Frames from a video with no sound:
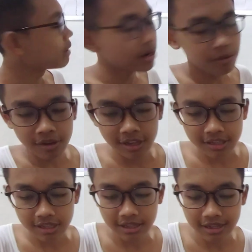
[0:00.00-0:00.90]
but
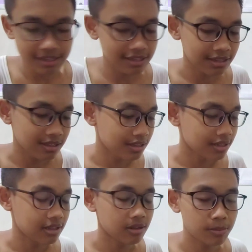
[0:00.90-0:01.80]
with this,
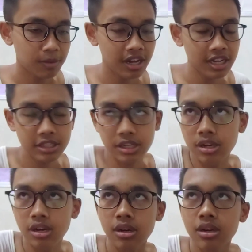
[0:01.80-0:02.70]
but you
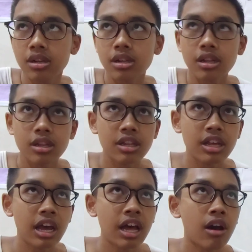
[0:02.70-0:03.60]
know,
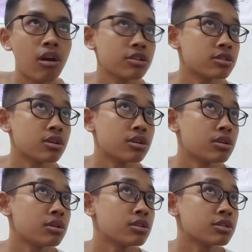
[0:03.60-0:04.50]
there are
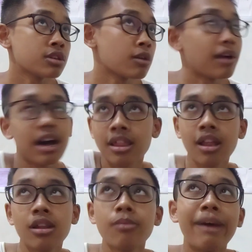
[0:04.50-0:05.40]
also some
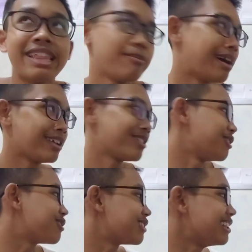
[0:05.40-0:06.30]
other
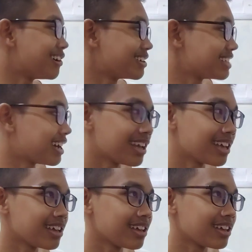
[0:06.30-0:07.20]
mathematical laws that